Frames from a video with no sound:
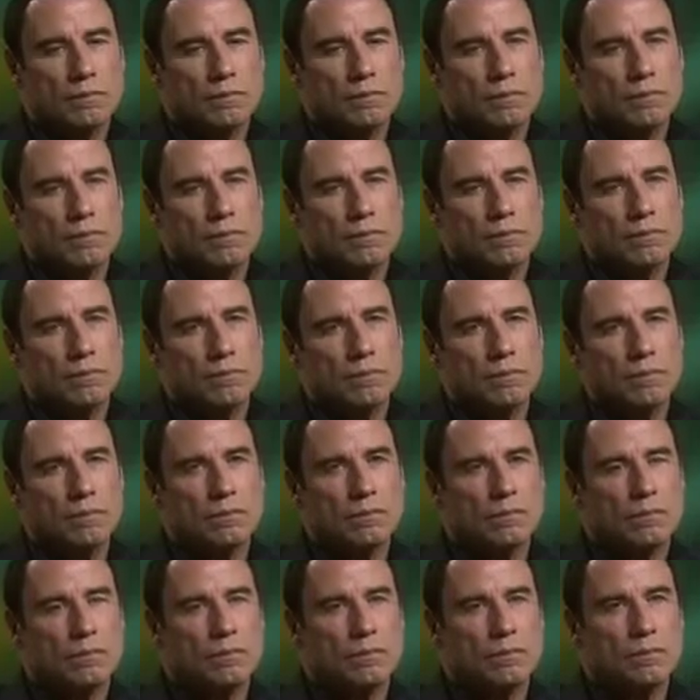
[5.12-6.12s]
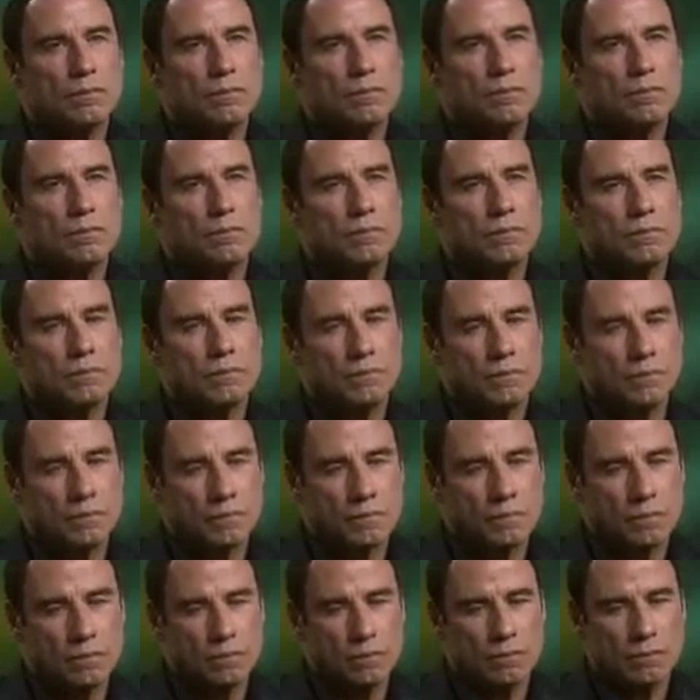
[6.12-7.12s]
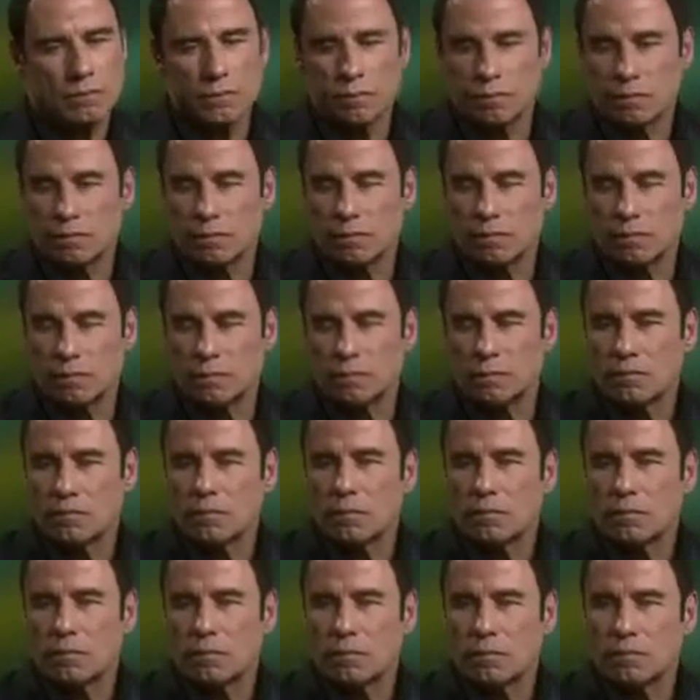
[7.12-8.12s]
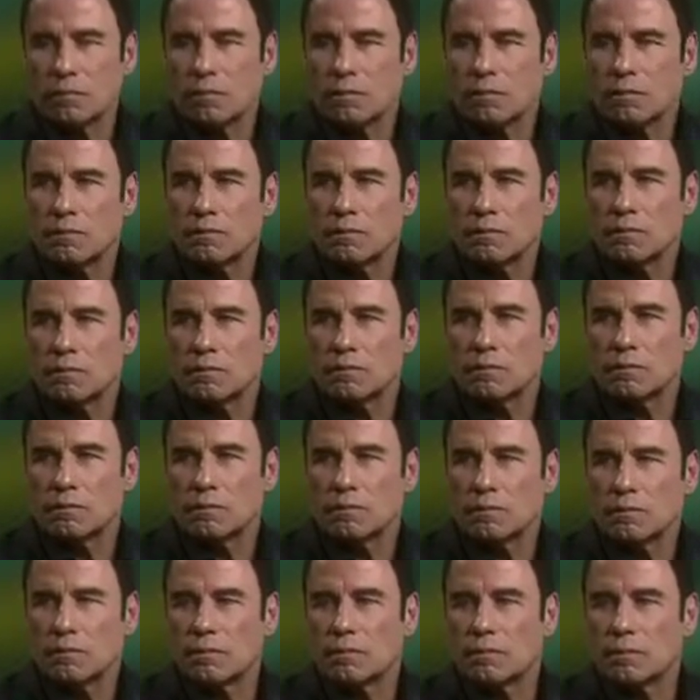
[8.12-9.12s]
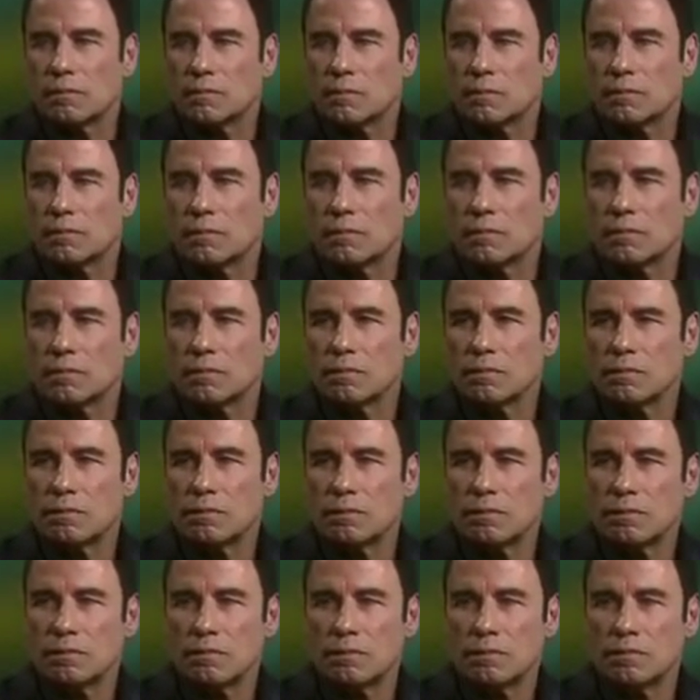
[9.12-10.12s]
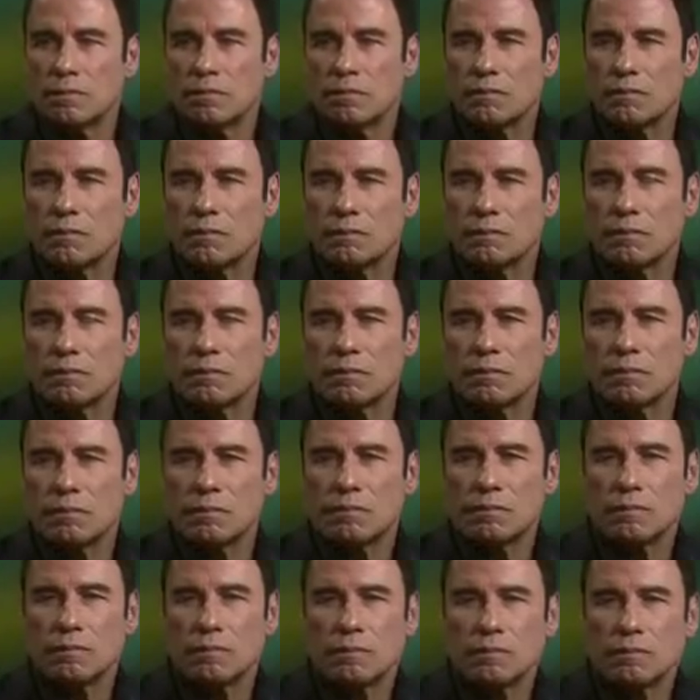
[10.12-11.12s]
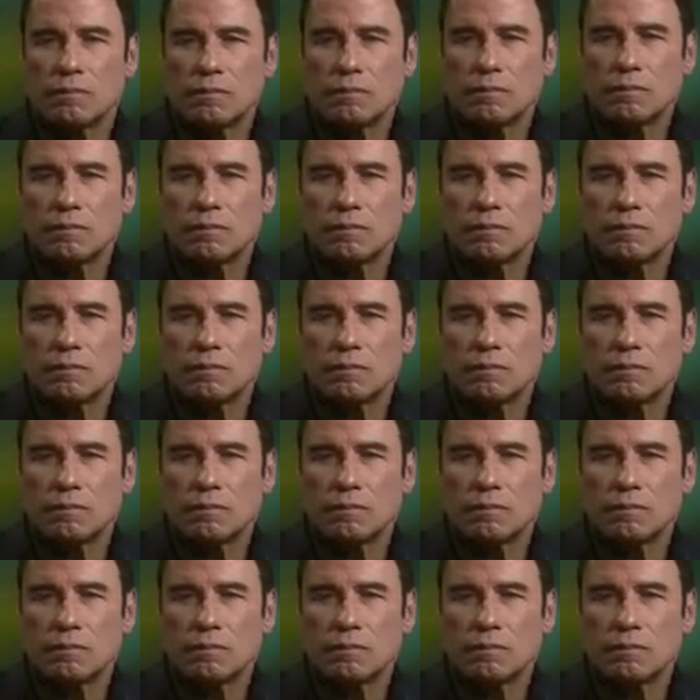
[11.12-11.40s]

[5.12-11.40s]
No words are spoken by the person on screen.